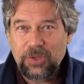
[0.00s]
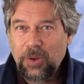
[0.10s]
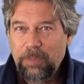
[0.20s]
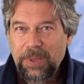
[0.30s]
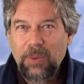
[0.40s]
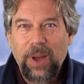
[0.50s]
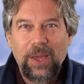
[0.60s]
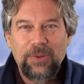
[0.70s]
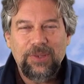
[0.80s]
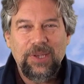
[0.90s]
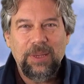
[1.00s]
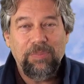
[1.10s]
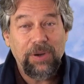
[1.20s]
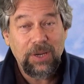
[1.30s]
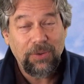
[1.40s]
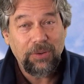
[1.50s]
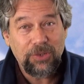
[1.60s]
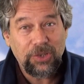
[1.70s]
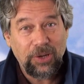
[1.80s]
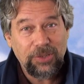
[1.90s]
So BYOC, bring your own
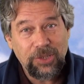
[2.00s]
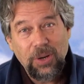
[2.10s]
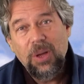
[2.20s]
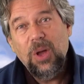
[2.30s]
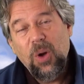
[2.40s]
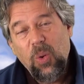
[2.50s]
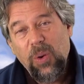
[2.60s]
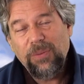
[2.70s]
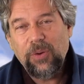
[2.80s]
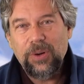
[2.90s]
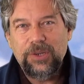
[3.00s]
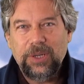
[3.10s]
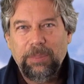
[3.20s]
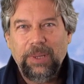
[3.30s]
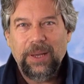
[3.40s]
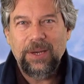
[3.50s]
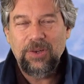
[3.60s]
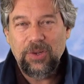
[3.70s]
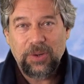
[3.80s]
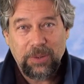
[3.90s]
charger, or of course you can plug it
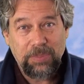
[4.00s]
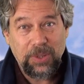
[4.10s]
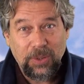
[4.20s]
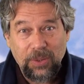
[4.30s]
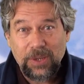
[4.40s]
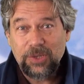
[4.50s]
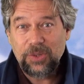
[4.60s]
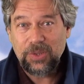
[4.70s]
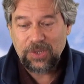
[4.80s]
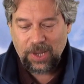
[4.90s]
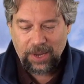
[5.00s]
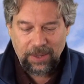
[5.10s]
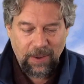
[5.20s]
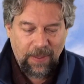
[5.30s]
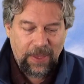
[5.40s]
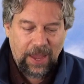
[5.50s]
into your computer as you desire.